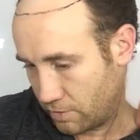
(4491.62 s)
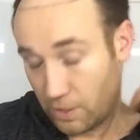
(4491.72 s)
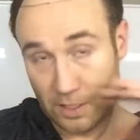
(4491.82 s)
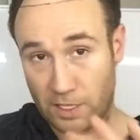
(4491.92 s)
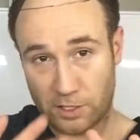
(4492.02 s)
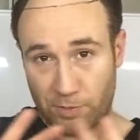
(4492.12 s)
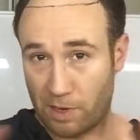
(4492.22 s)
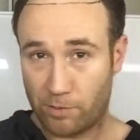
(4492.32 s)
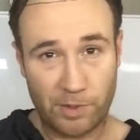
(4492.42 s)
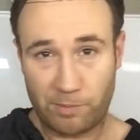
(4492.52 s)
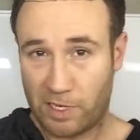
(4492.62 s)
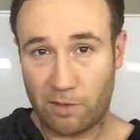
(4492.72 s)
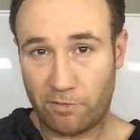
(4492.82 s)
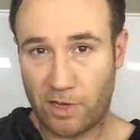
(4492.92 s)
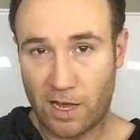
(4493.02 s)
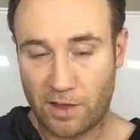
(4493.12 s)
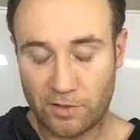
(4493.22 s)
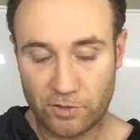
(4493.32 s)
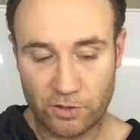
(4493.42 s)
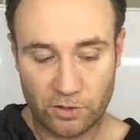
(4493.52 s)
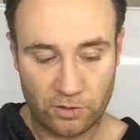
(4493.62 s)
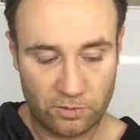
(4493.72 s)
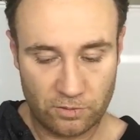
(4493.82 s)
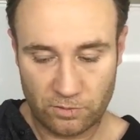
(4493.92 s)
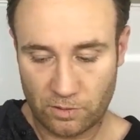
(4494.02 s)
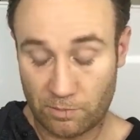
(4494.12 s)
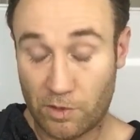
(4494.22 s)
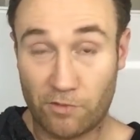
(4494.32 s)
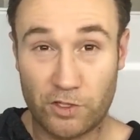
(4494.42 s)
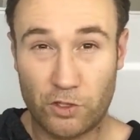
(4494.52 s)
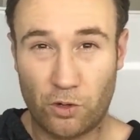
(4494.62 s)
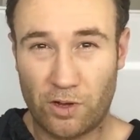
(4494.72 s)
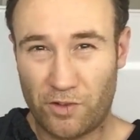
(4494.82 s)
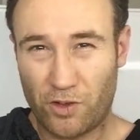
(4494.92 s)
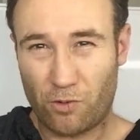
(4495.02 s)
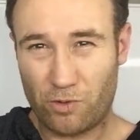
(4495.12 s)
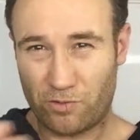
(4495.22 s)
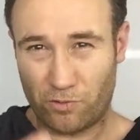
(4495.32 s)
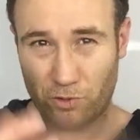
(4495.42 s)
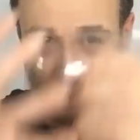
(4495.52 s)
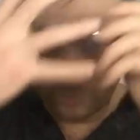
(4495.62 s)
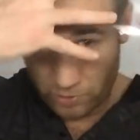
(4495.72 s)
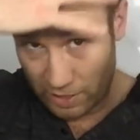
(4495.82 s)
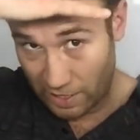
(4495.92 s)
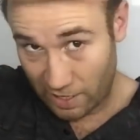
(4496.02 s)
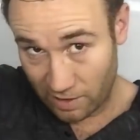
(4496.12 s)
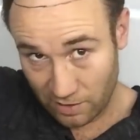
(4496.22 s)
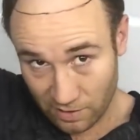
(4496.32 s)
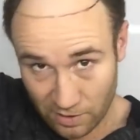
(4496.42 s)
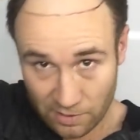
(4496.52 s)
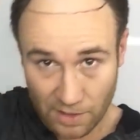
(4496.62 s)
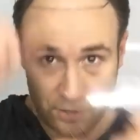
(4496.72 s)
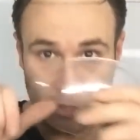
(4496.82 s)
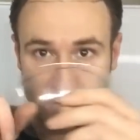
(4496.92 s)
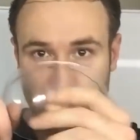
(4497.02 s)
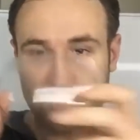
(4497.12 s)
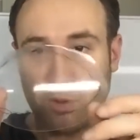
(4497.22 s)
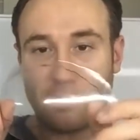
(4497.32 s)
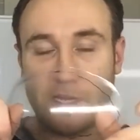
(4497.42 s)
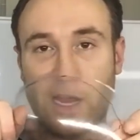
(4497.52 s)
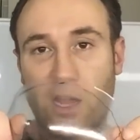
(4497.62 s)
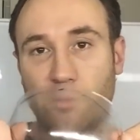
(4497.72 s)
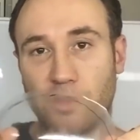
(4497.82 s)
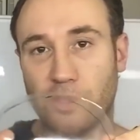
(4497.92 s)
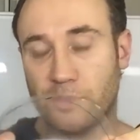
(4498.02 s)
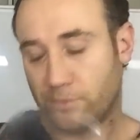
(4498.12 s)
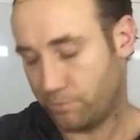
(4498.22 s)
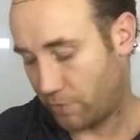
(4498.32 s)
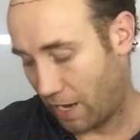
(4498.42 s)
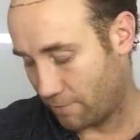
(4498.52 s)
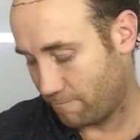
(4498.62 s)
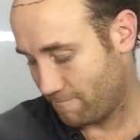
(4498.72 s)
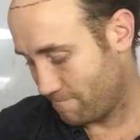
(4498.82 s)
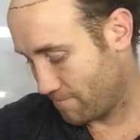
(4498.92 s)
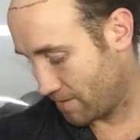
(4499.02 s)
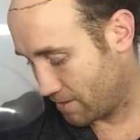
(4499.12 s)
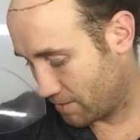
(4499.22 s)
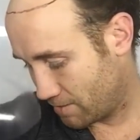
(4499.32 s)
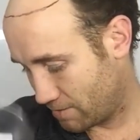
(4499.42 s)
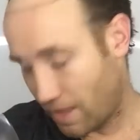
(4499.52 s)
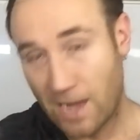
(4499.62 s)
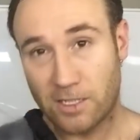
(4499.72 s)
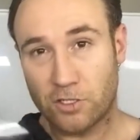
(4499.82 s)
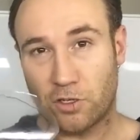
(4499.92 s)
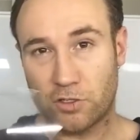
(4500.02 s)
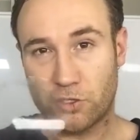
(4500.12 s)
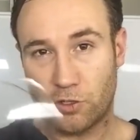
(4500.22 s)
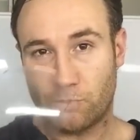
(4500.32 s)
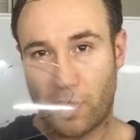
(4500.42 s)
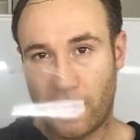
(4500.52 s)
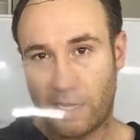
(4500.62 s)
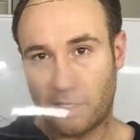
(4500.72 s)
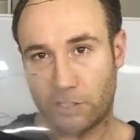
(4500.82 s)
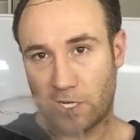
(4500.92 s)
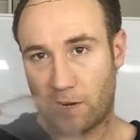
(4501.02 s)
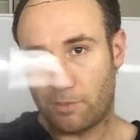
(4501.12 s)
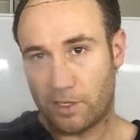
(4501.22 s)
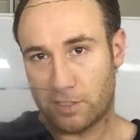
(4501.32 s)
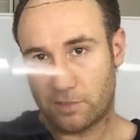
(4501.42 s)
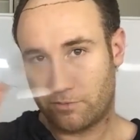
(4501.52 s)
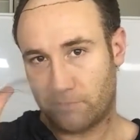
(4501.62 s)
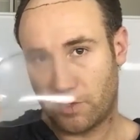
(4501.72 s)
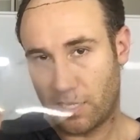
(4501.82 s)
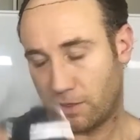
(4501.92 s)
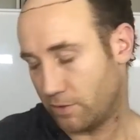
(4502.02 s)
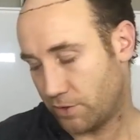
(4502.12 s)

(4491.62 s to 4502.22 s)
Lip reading: It needs to be able to become flat, that's for sure. I mean, not for sure. If you've got a real full head of hair, then the curvature is probably going to help you. But that does not suit my head shape, this thing.